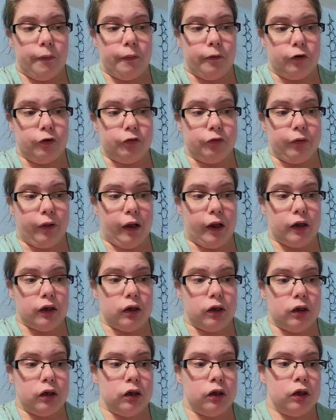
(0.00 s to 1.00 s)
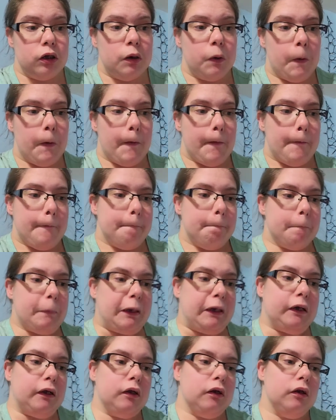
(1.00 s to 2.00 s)
there's that.
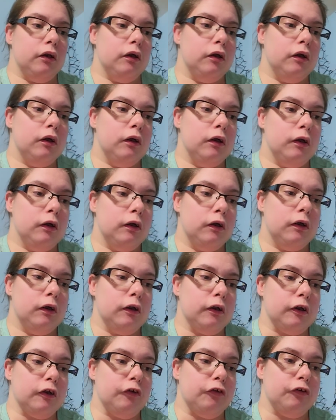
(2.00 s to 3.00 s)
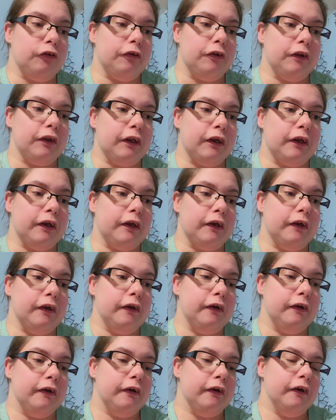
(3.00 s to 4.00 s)
But let's just say